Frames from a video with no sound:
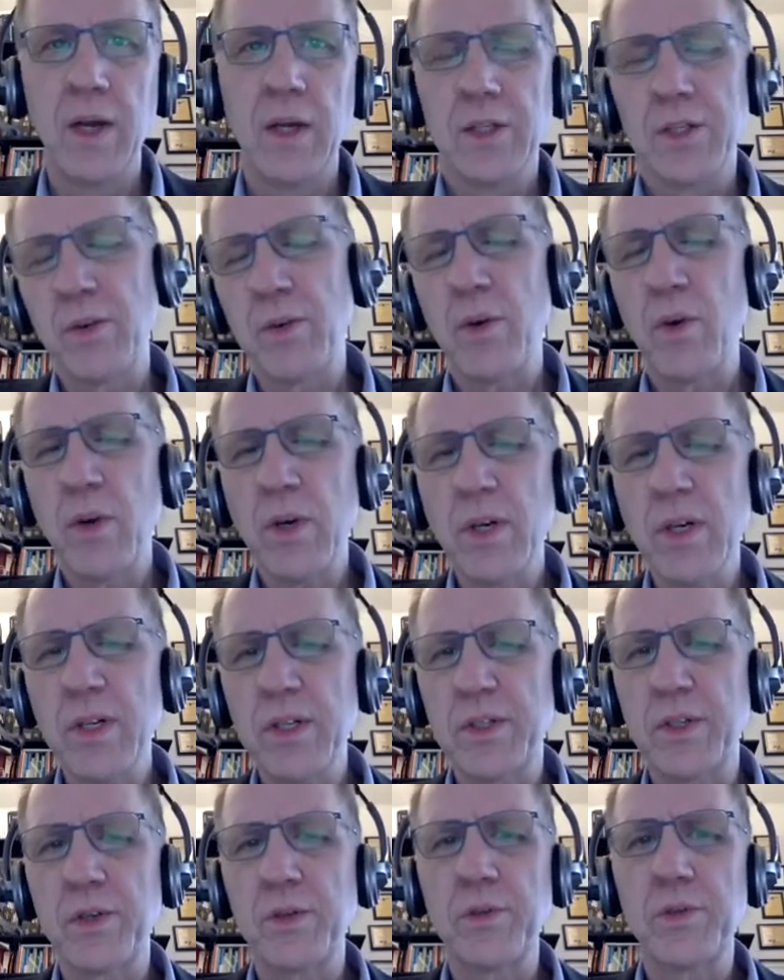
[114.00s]
So in order
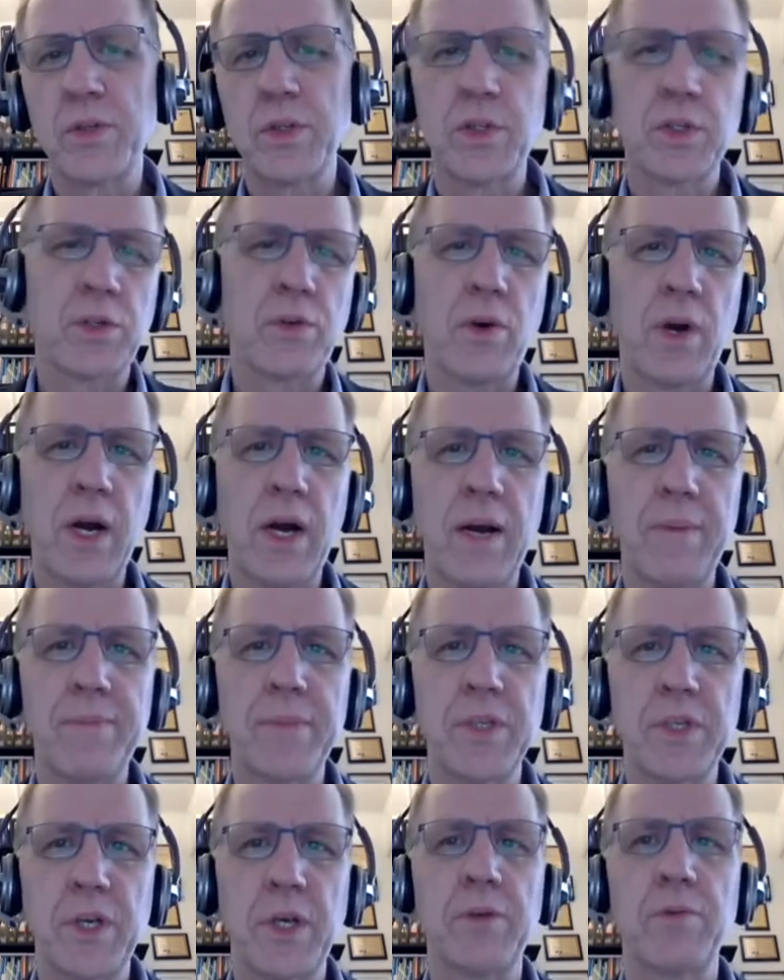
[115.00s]
to describe
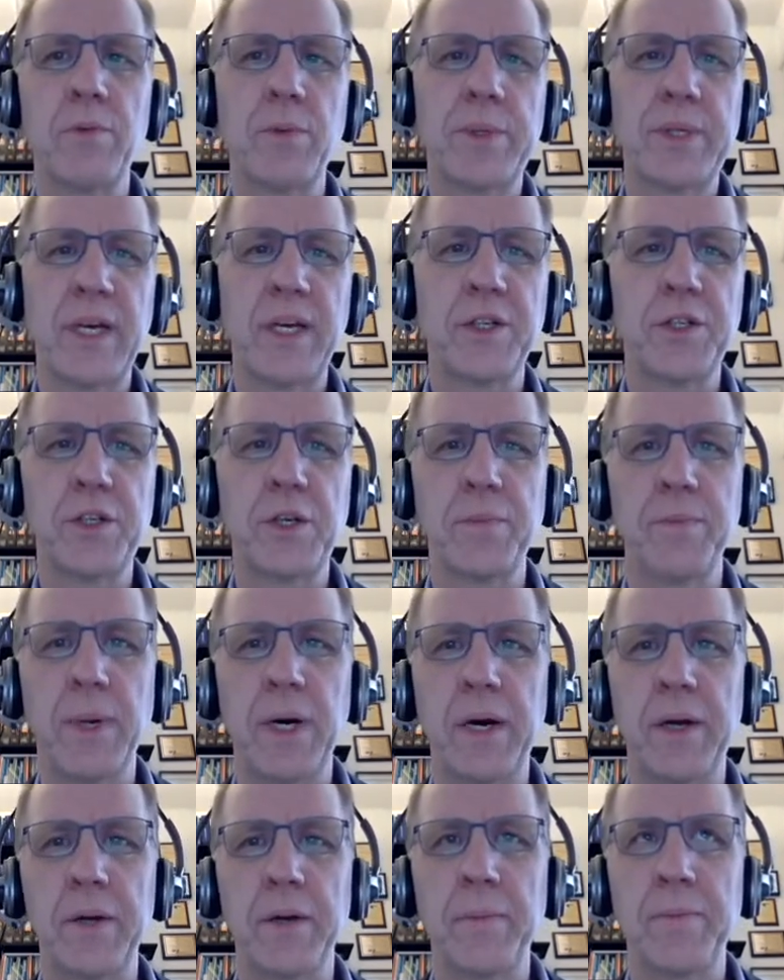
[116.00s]
the general retention
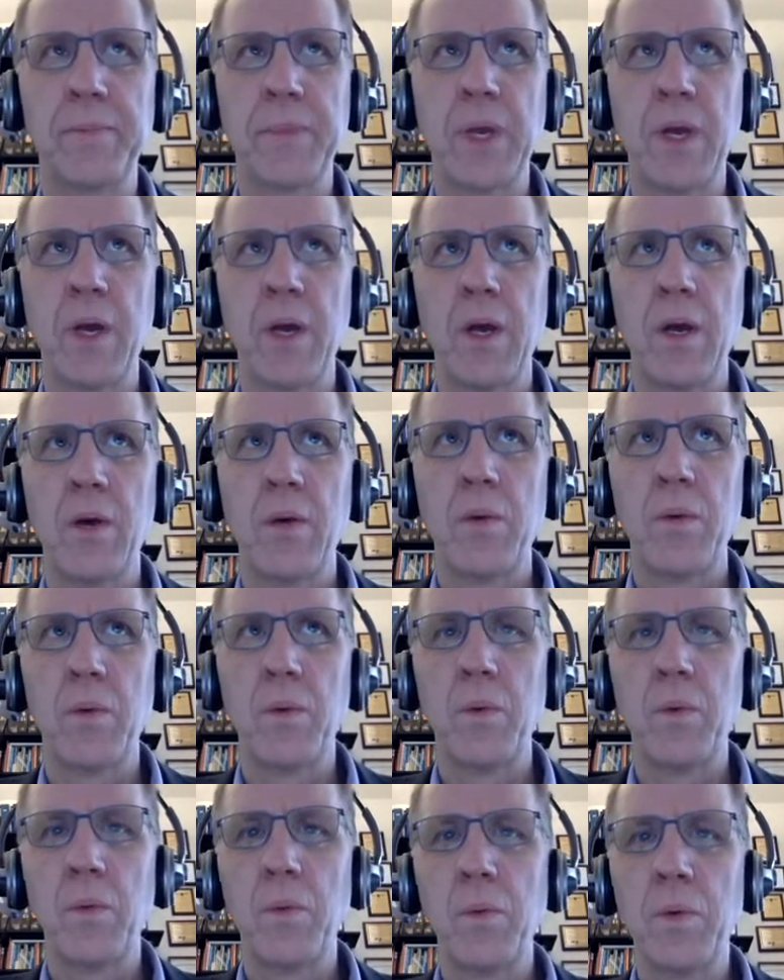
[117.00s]
model,
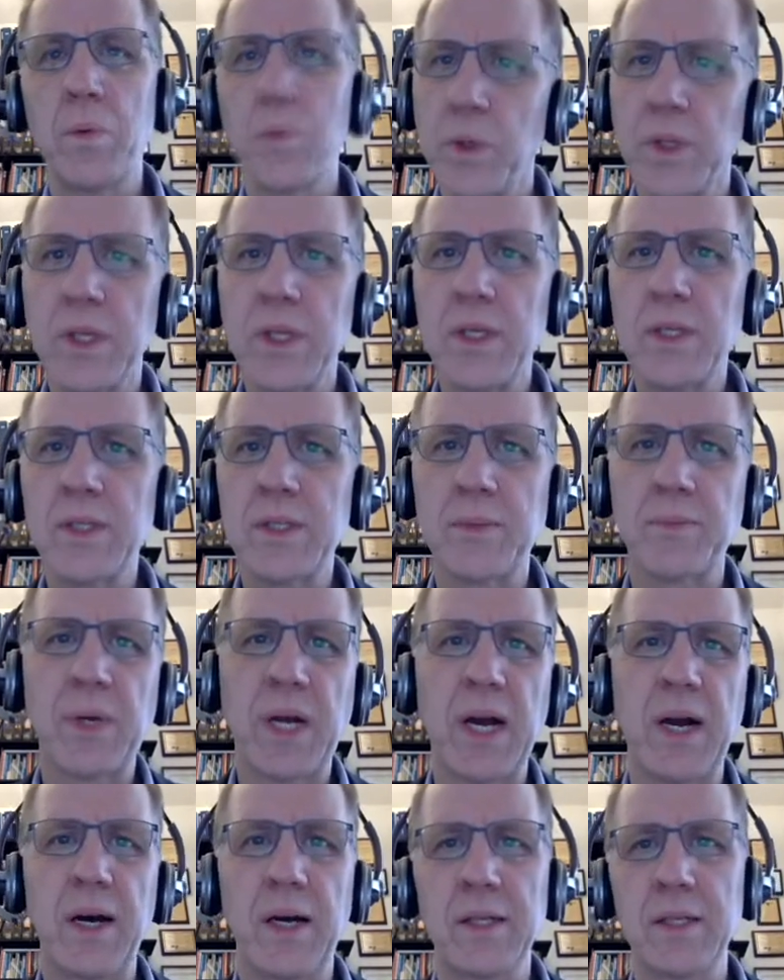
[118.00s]
we really need some
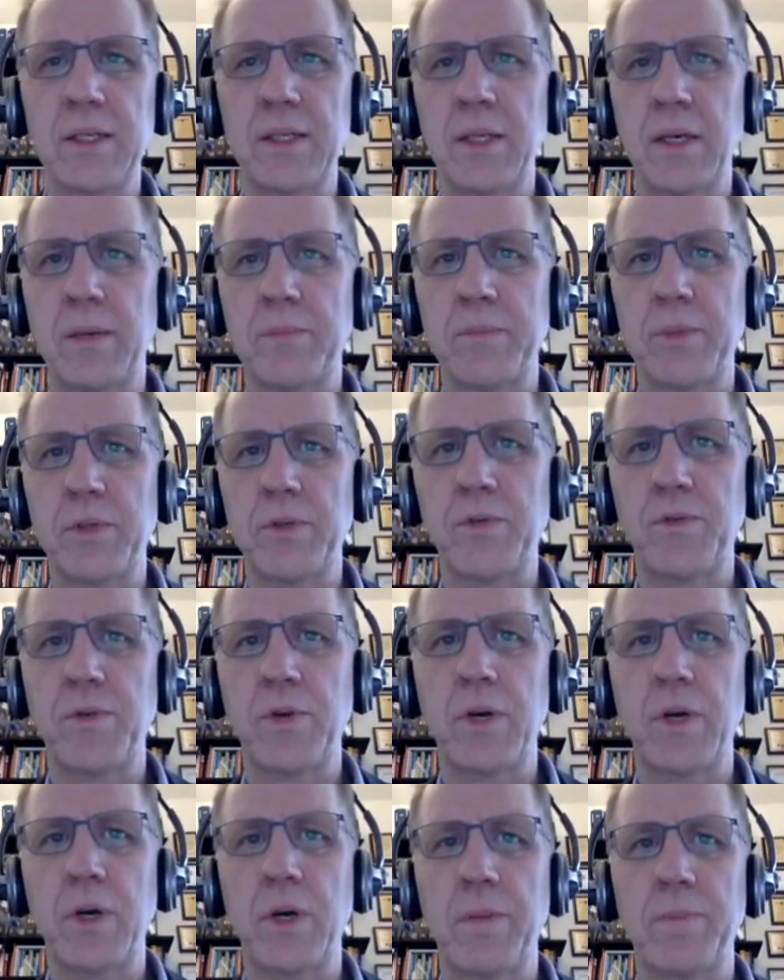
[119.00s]
concepts
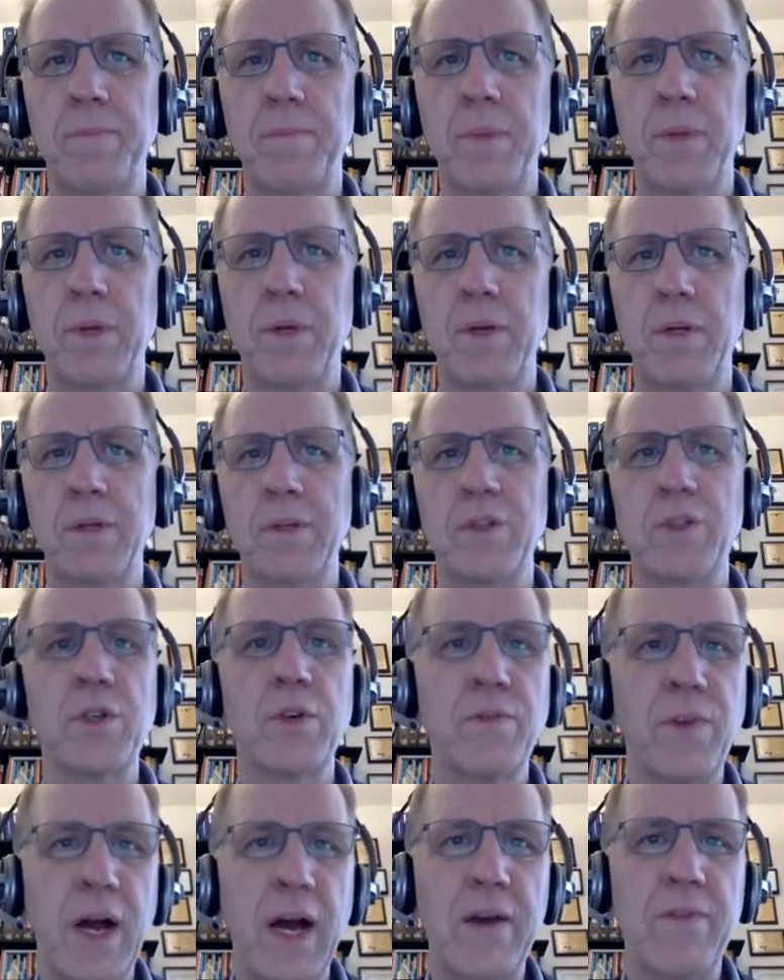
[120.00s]
from
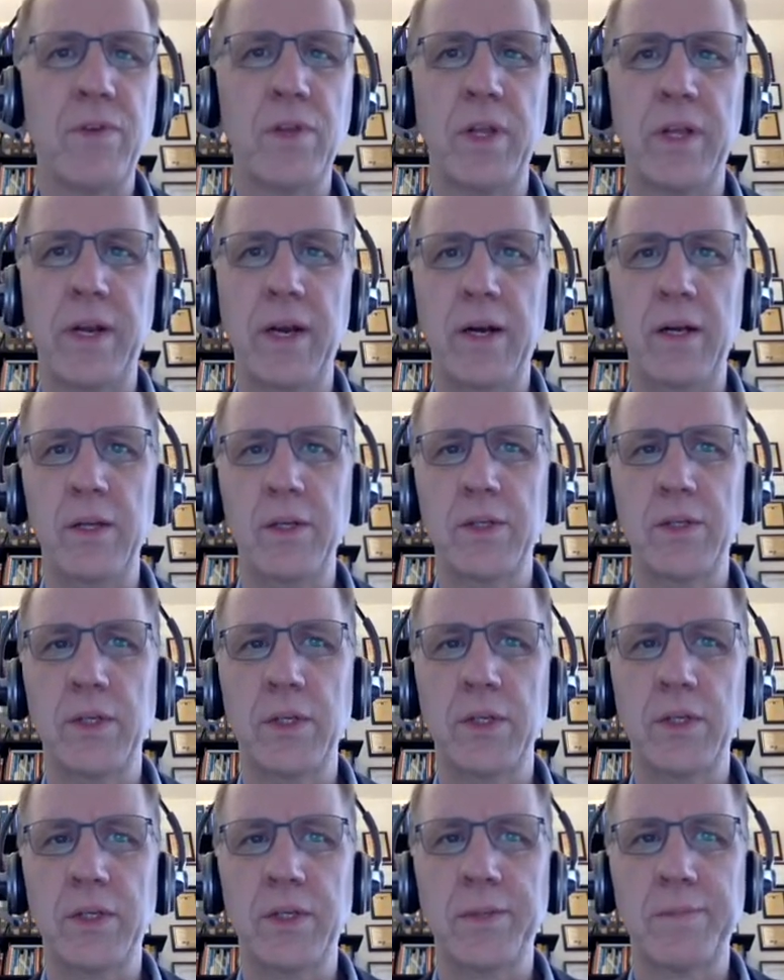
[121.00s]
survival
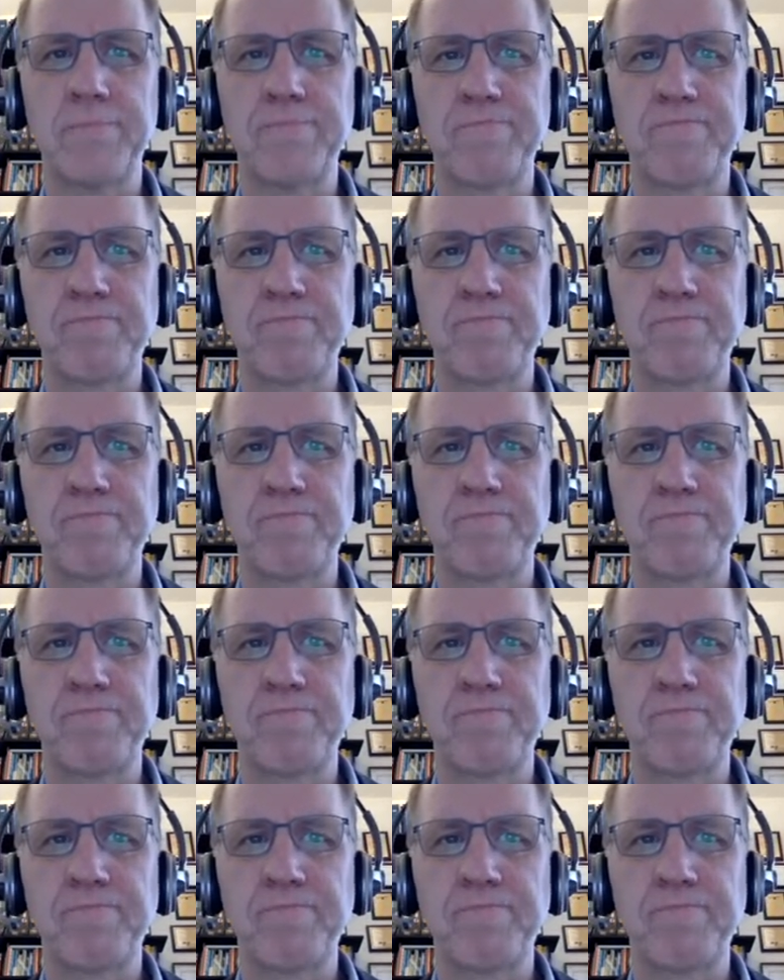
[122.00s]
analysis.